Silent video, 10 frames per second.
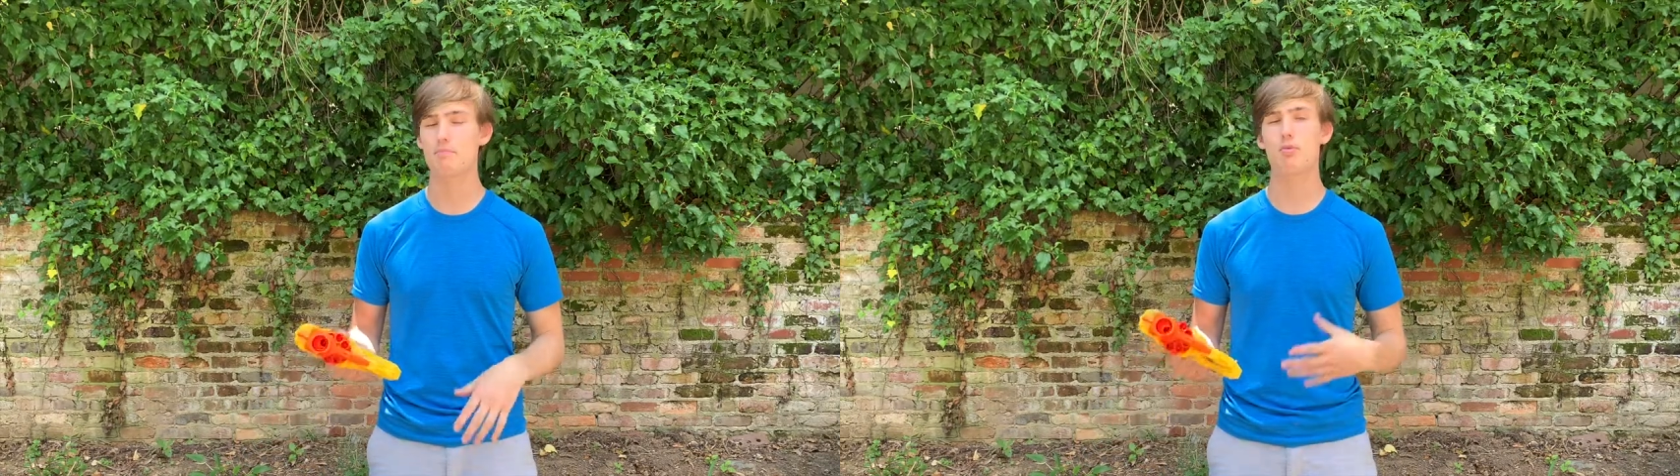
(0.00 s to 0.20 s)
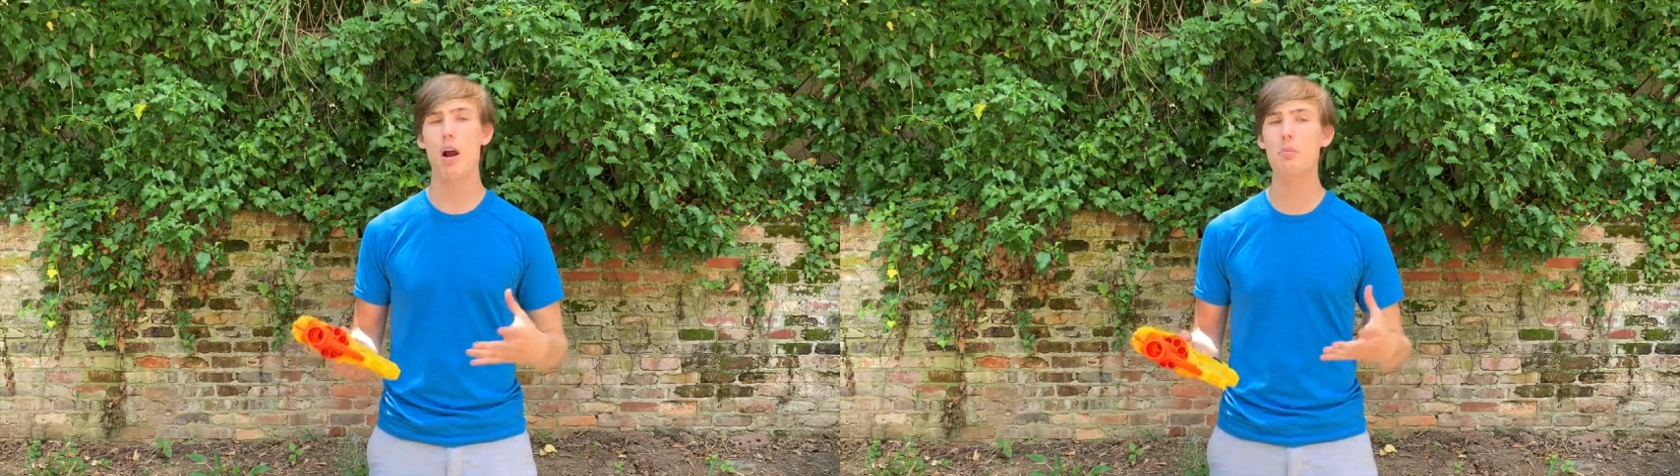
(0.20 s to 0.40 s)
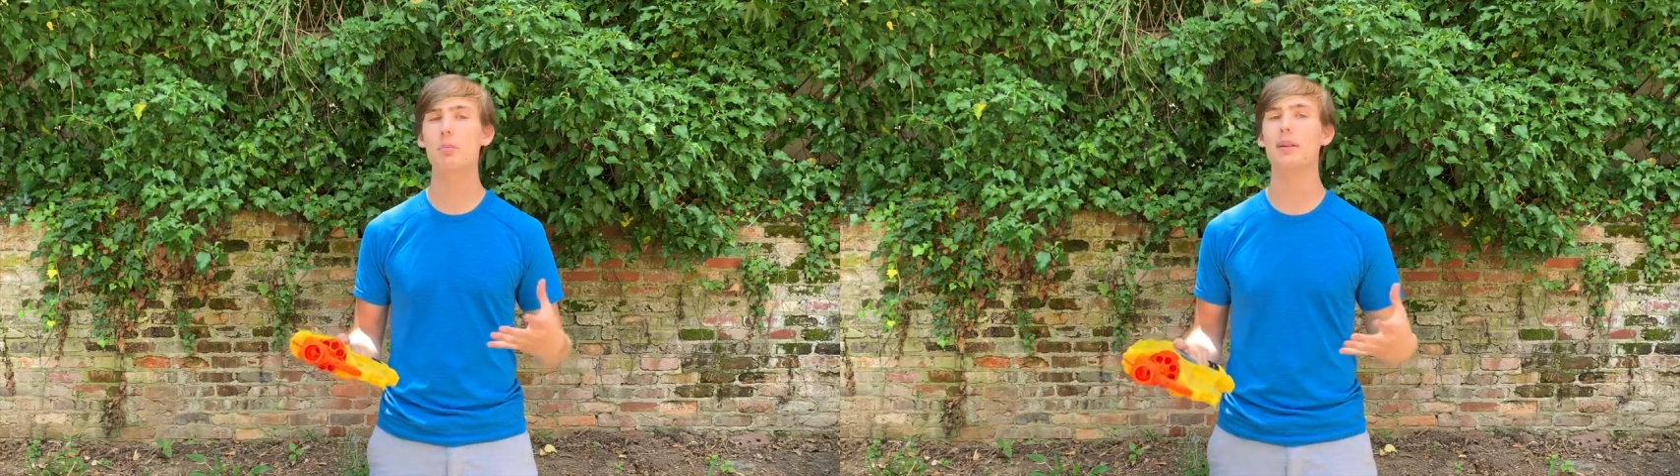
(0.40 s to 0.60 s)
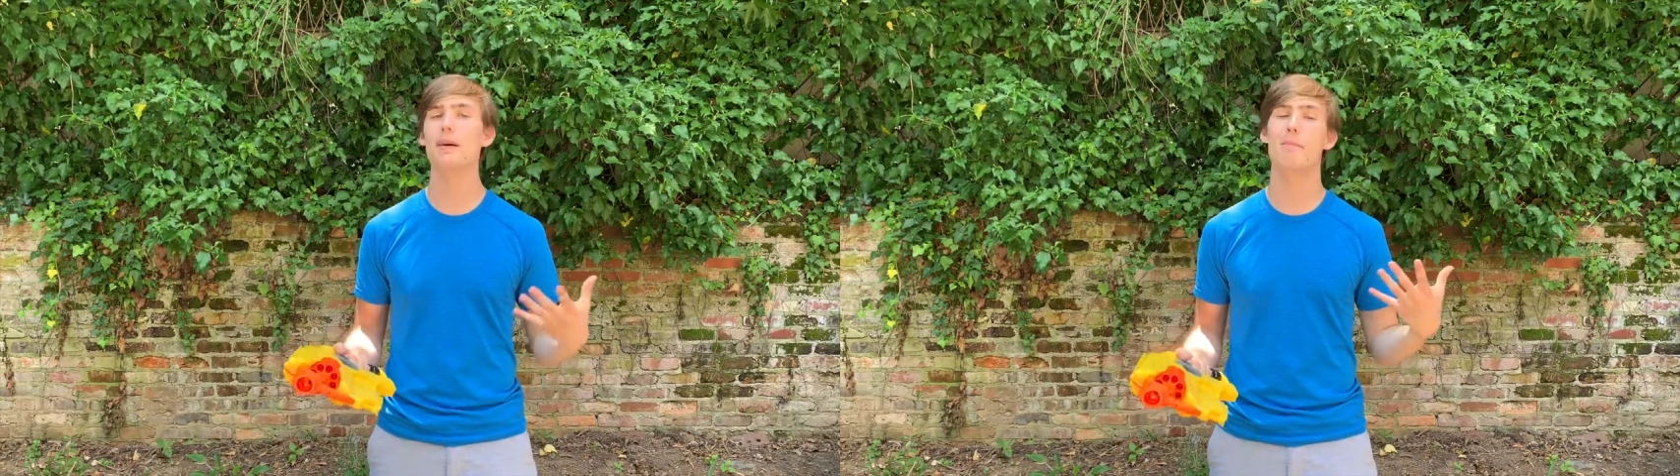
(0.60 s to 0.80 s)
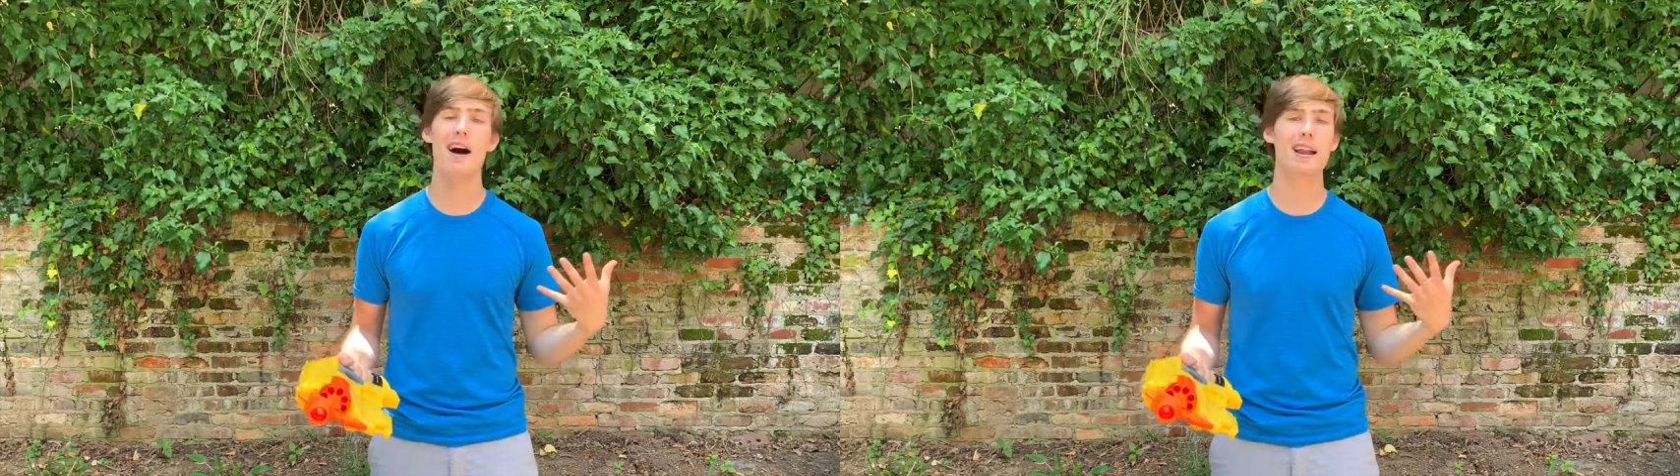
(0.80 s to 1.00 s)
probably a
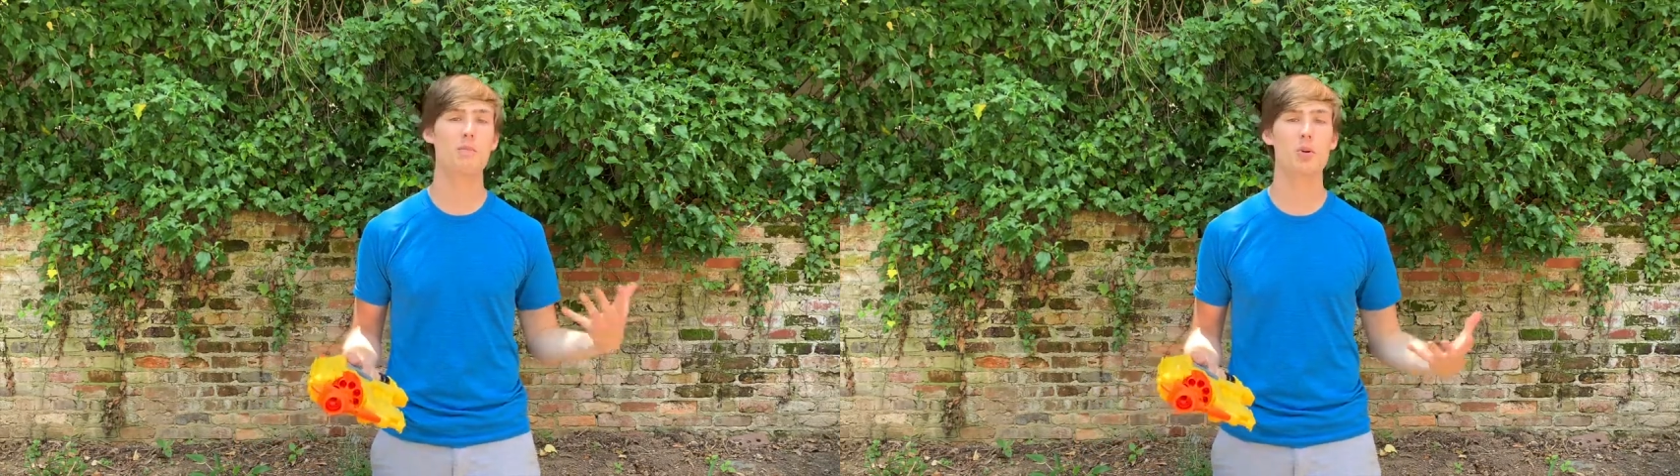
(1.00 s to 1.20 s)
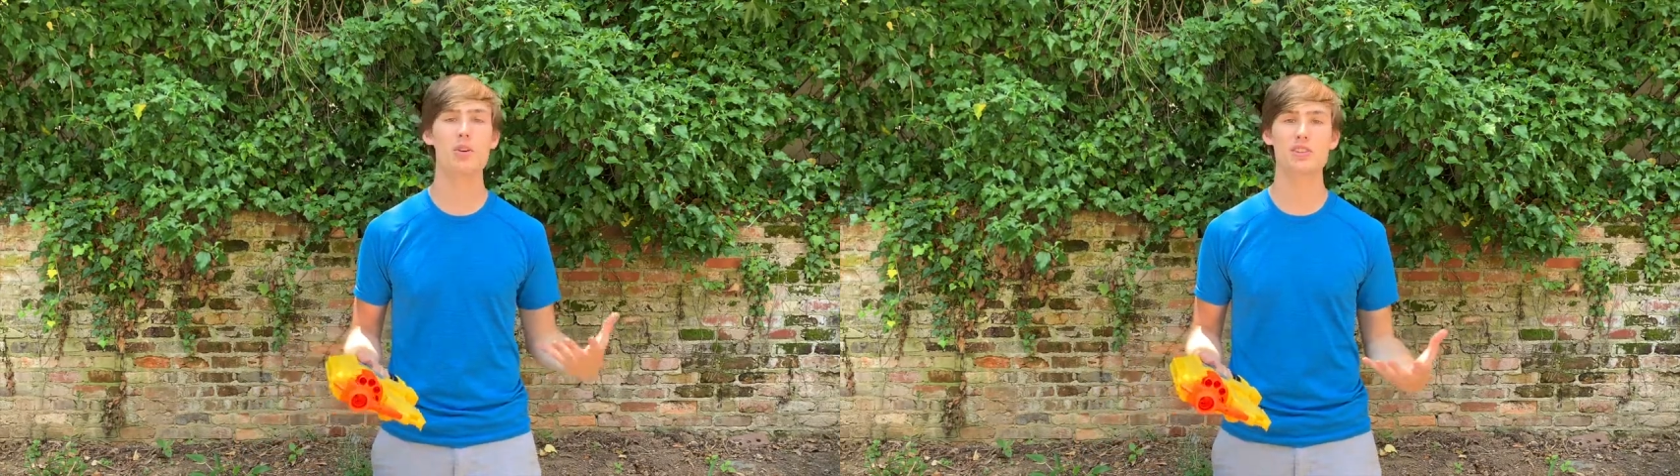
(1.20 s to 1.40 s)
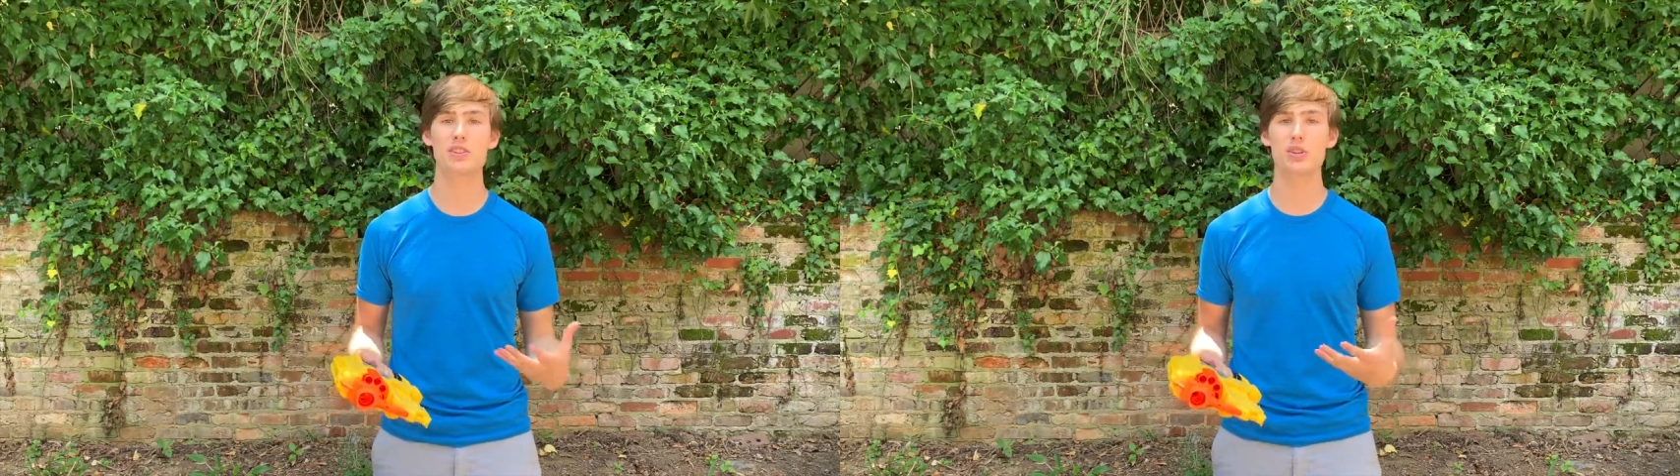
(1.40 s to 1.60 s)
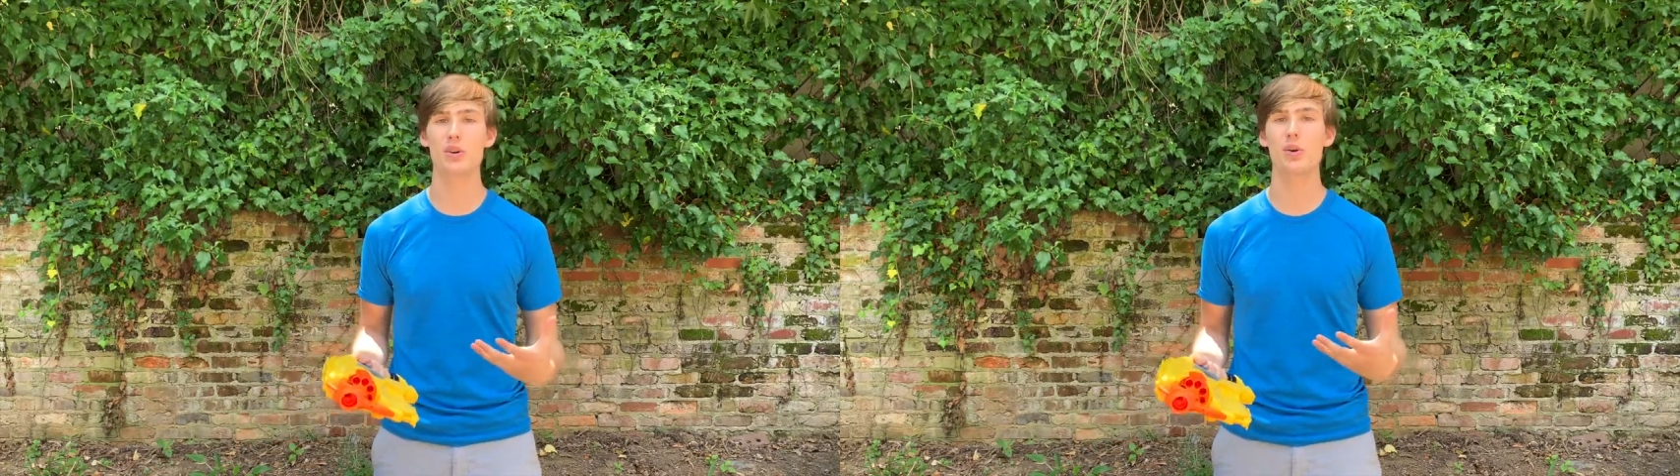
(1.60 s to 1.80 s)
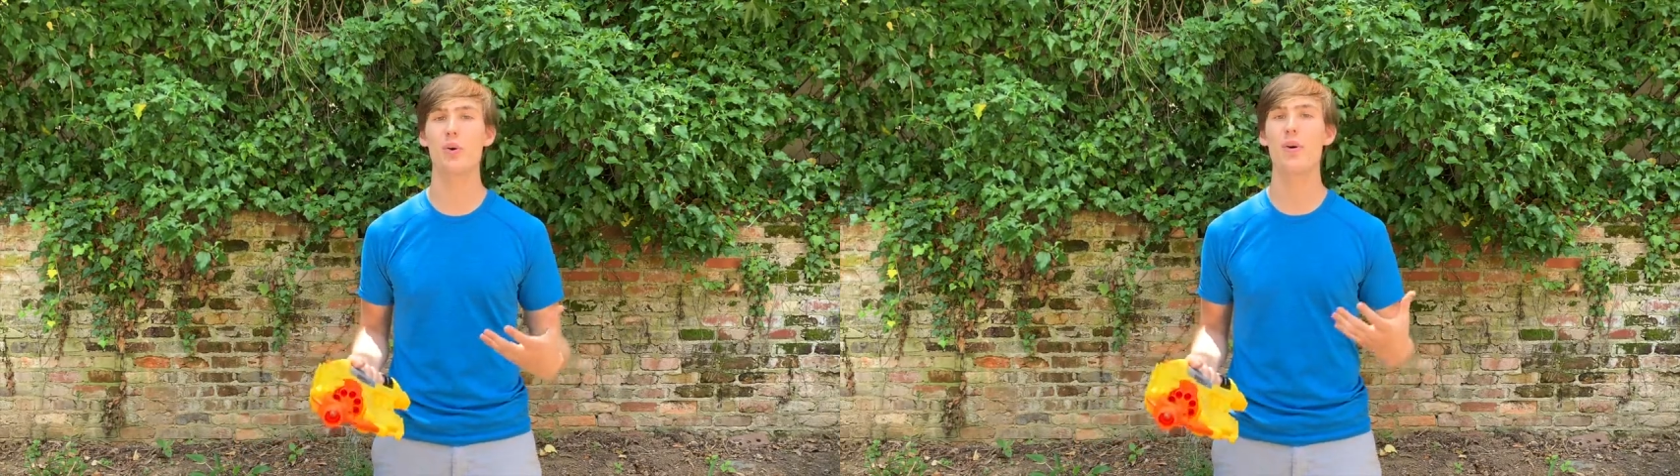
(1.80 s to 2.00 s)
mod I'm going to
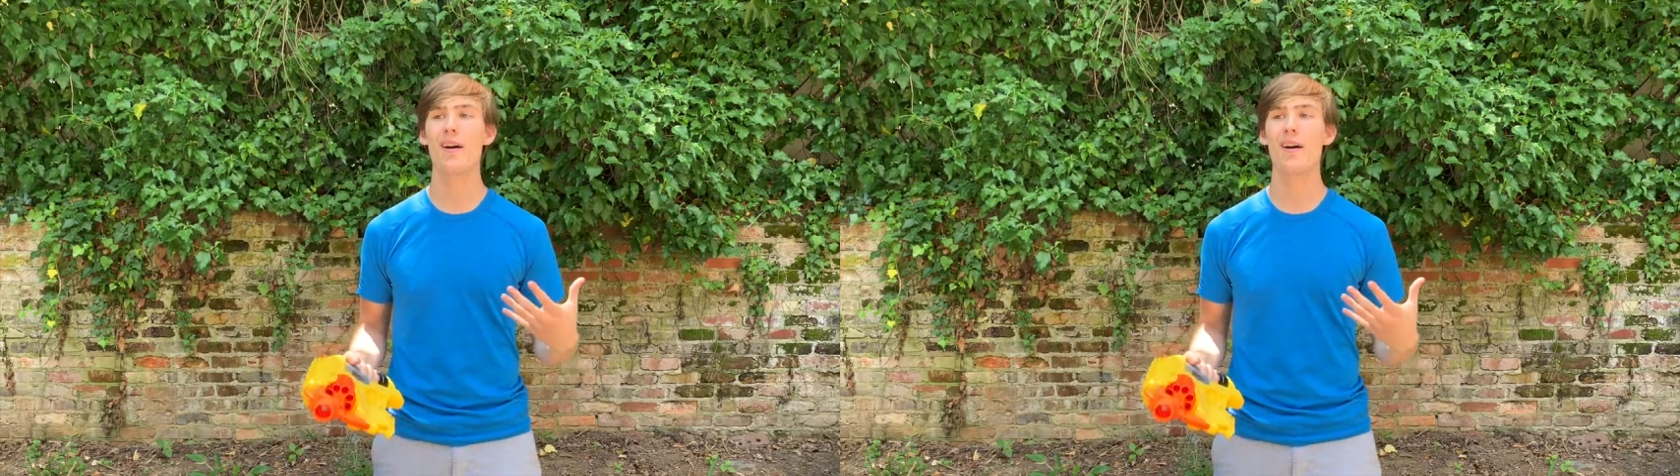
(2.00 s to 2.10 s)
do